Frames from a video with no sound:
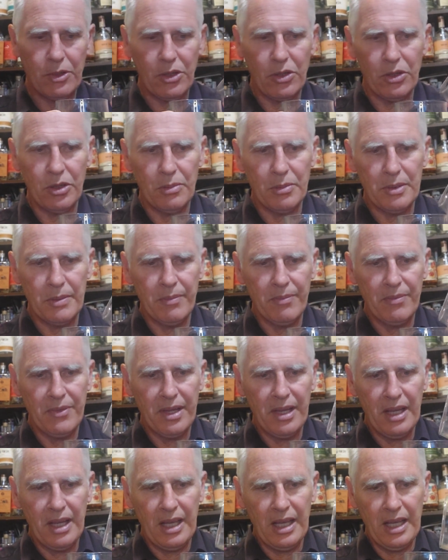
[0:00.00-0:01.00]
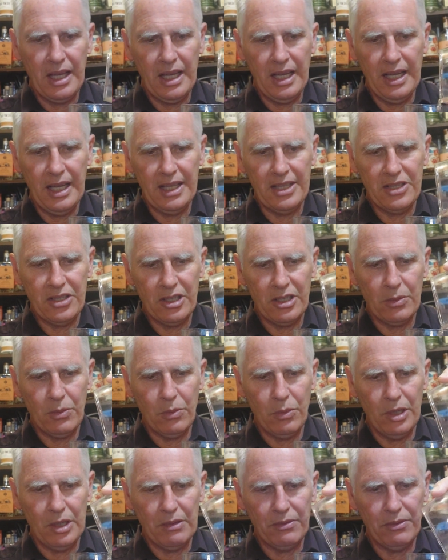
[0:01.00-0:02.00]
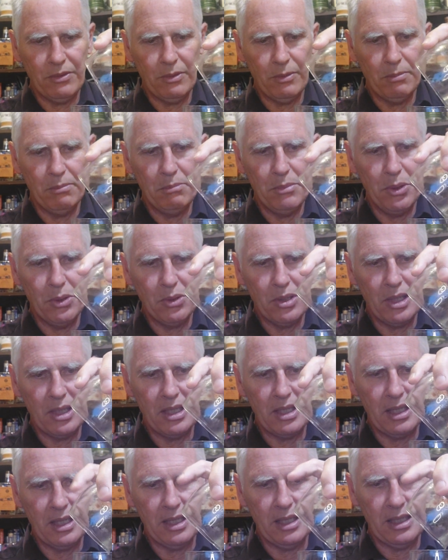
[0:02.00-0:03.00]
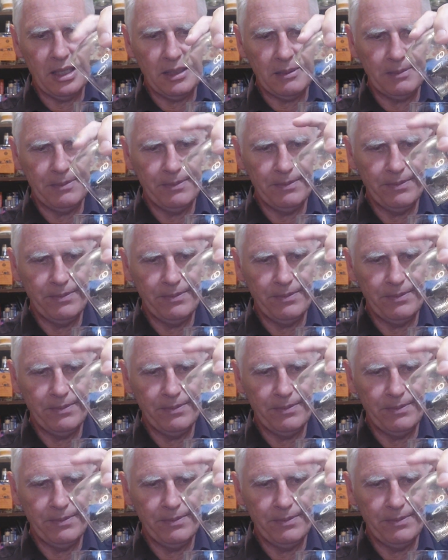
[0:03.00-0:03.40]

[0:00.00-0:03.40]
cubes, it's got a wonderful milky color.